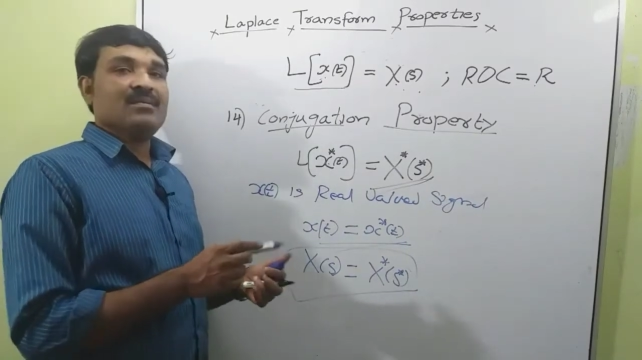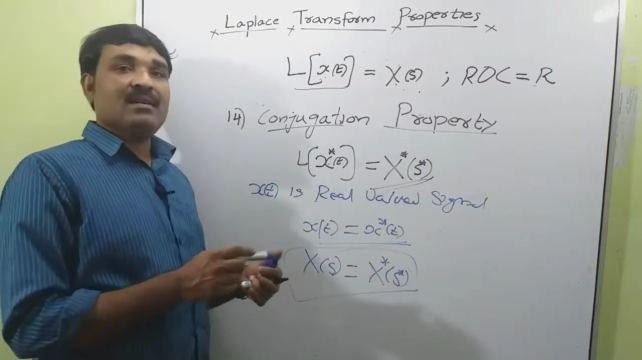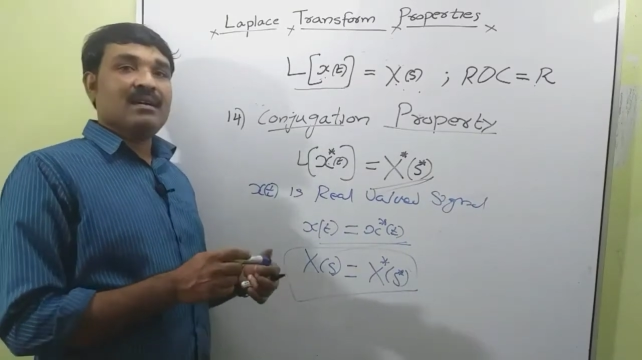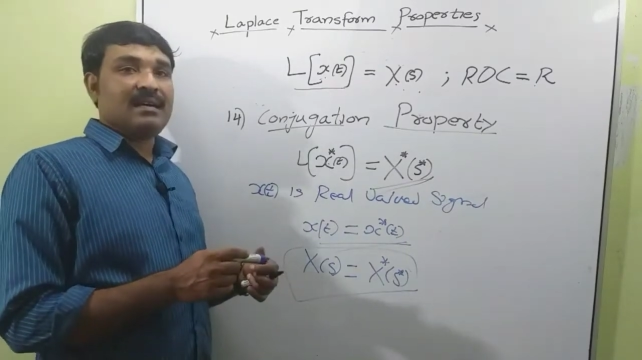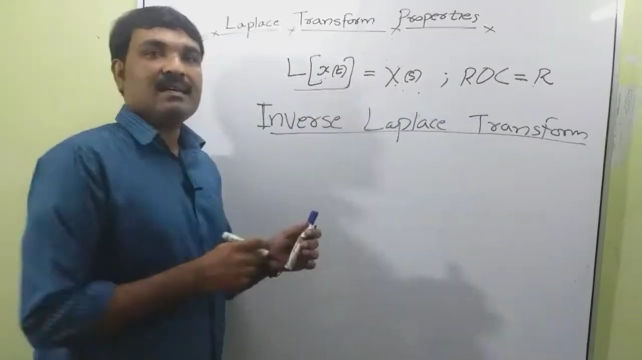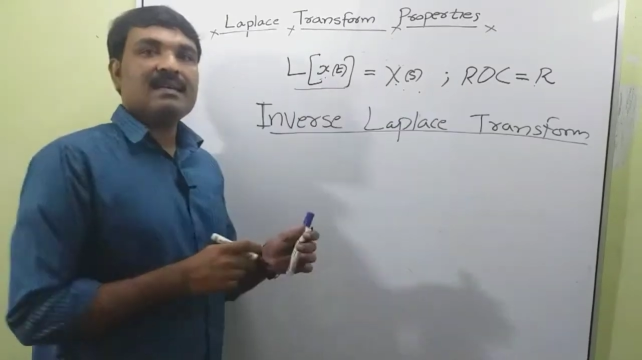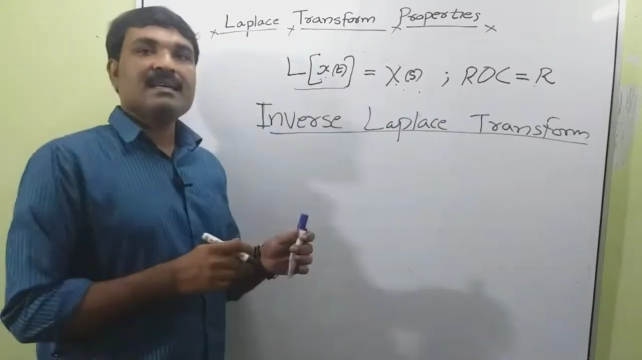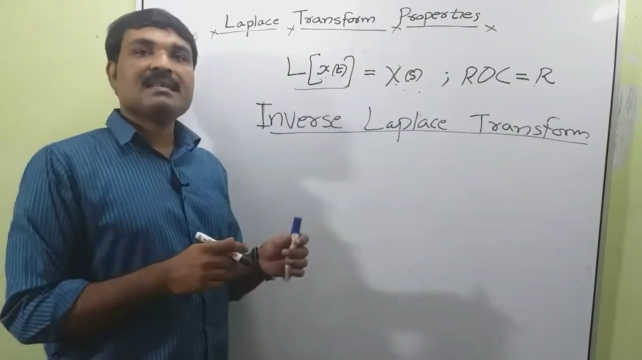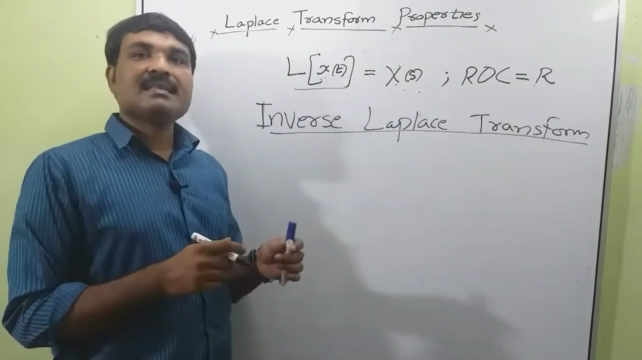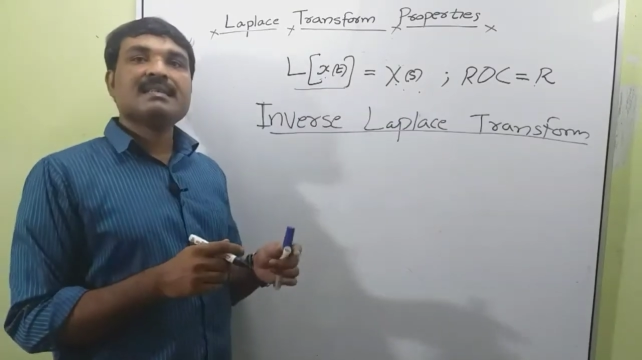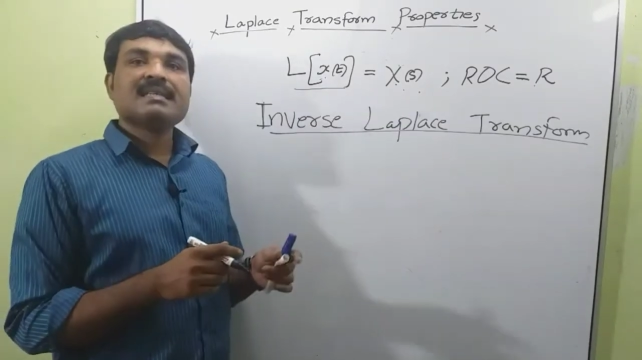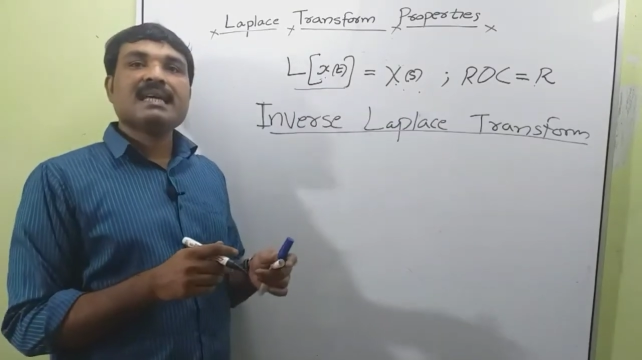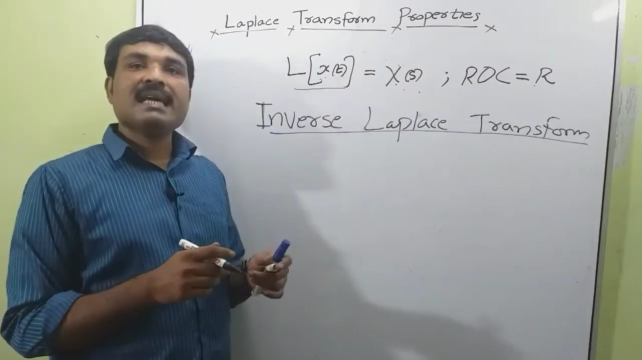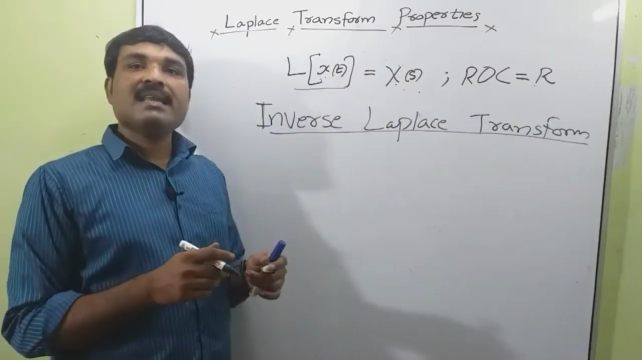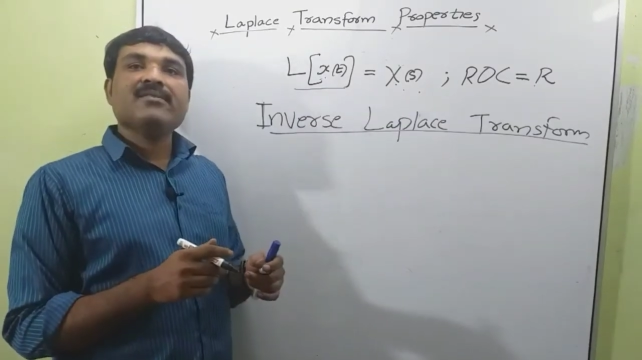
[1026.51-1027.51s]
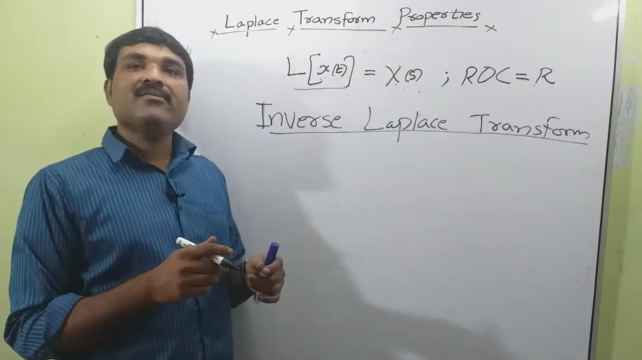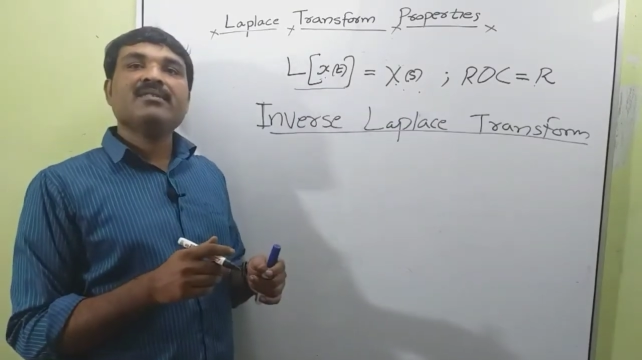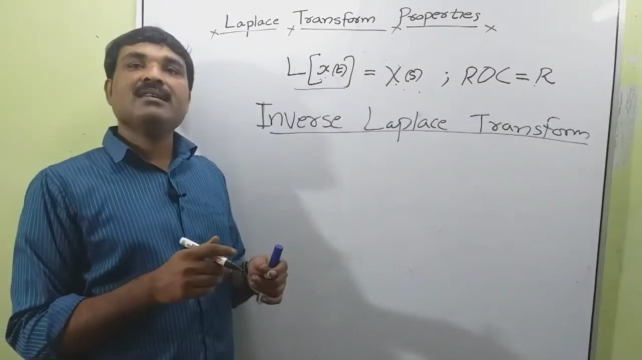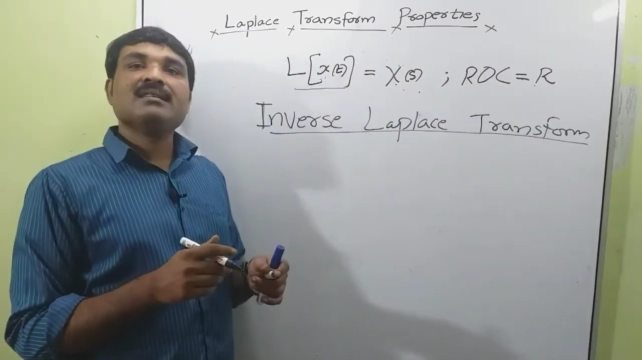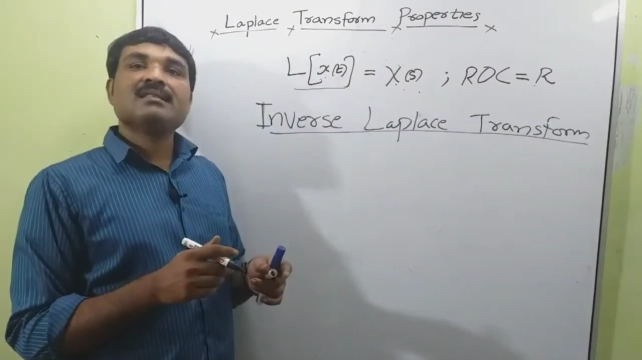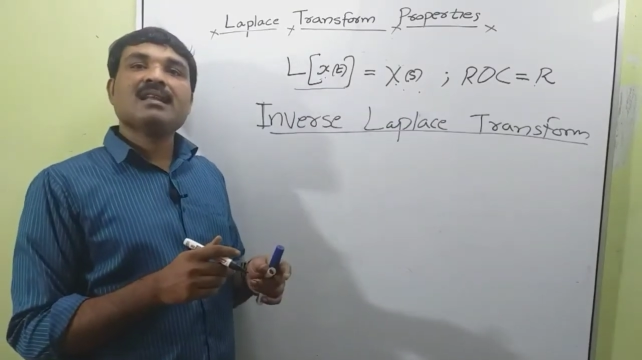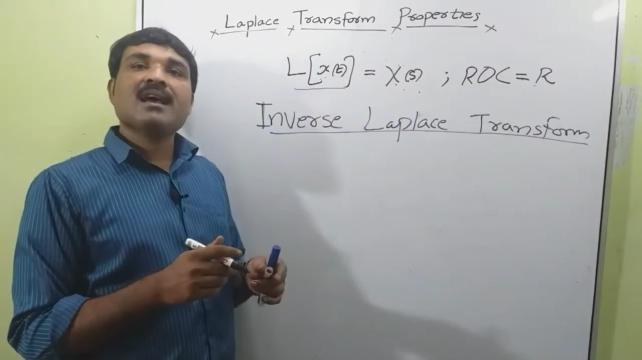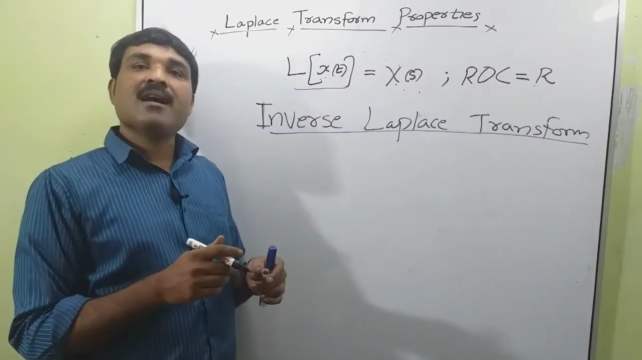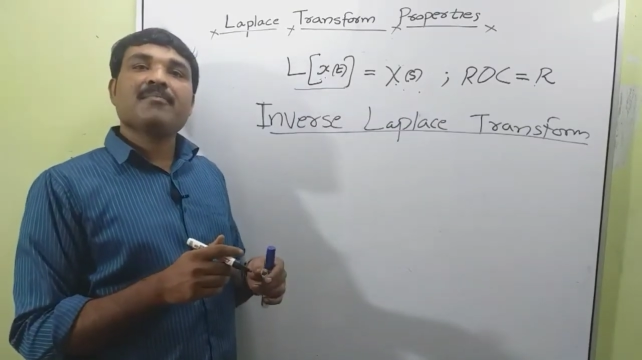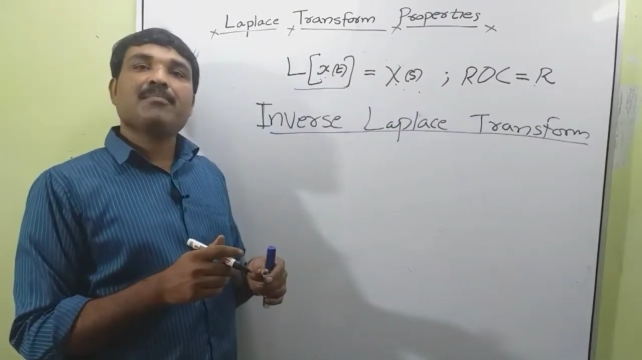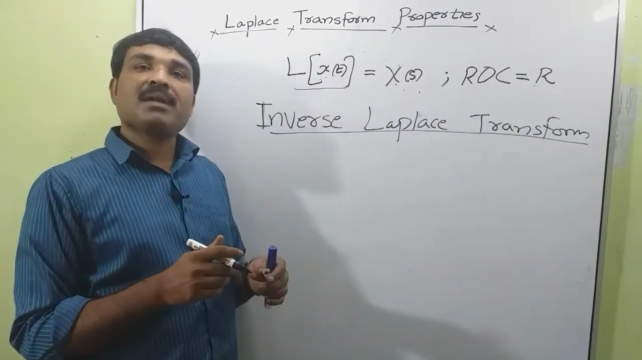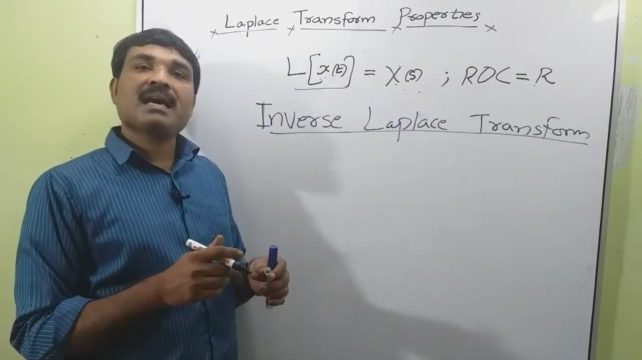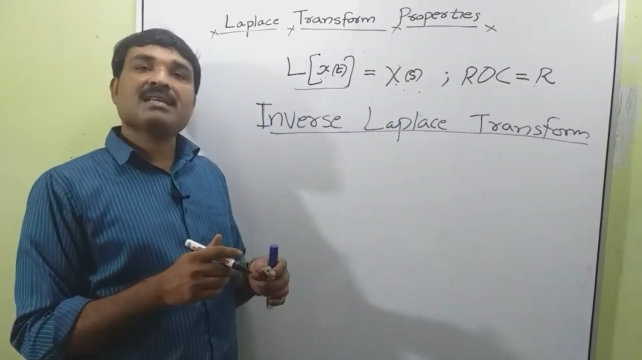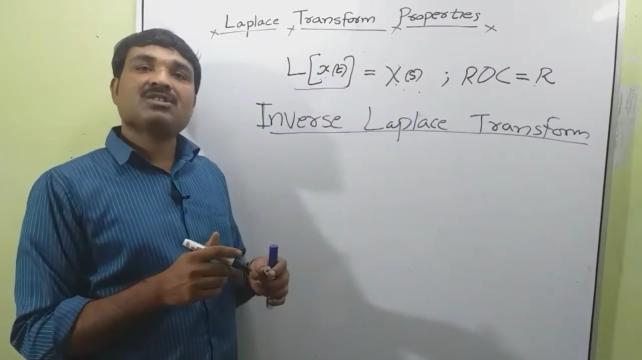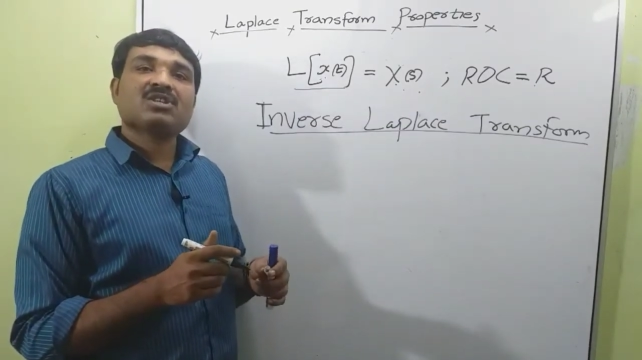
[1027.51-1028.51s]
Right. This is inverse
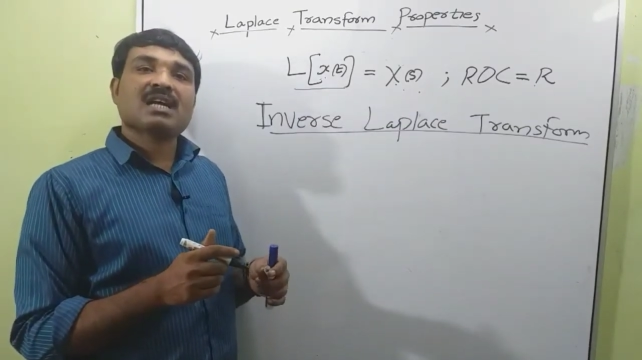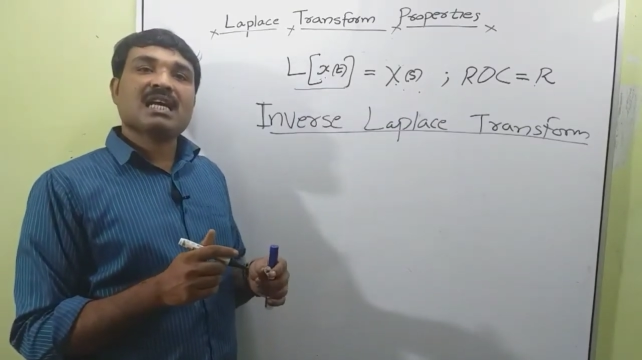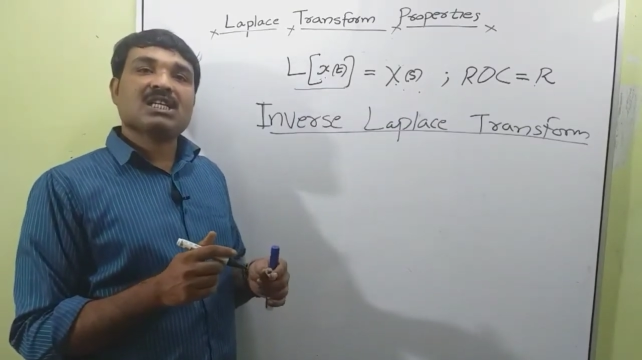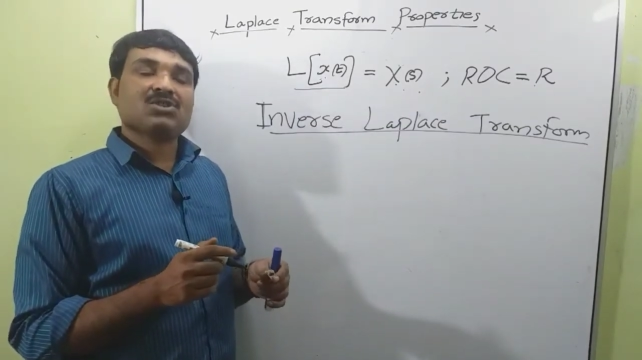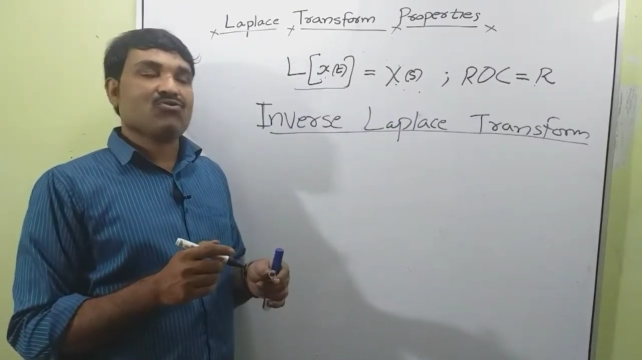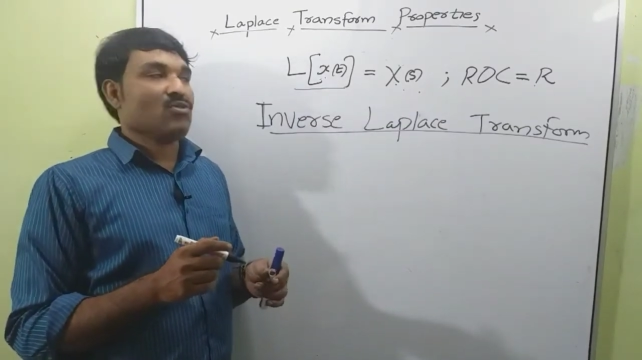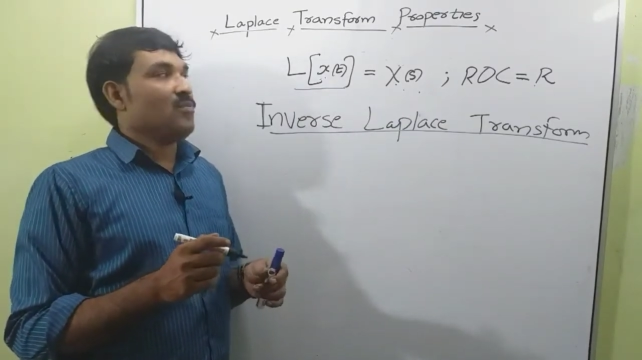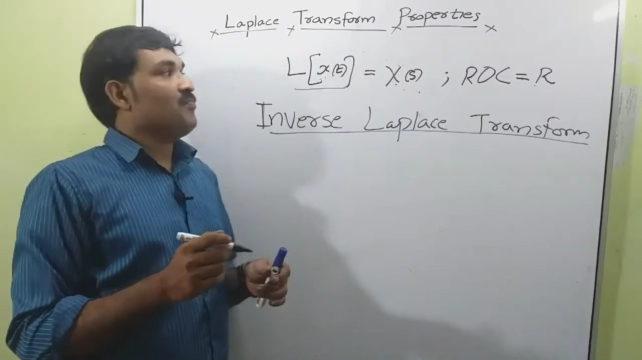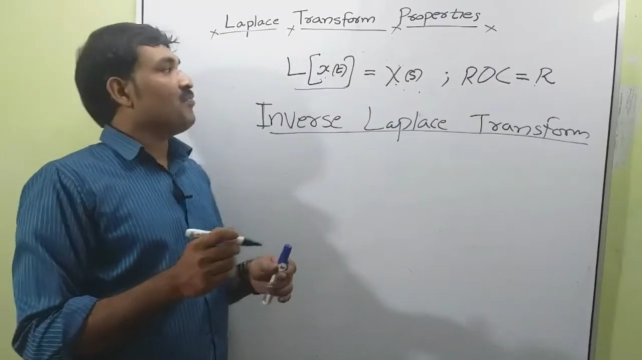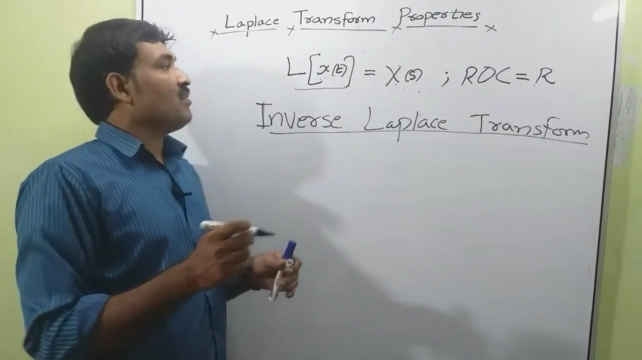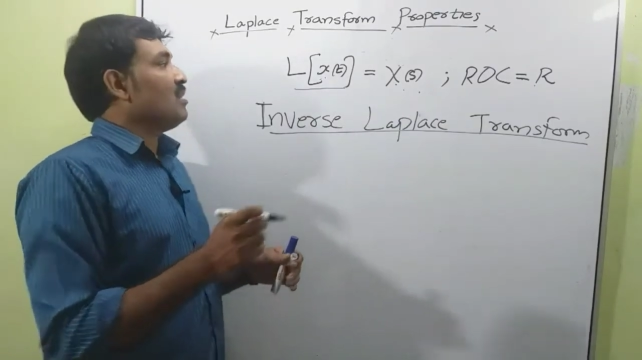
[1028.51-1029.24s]
Laplace transform.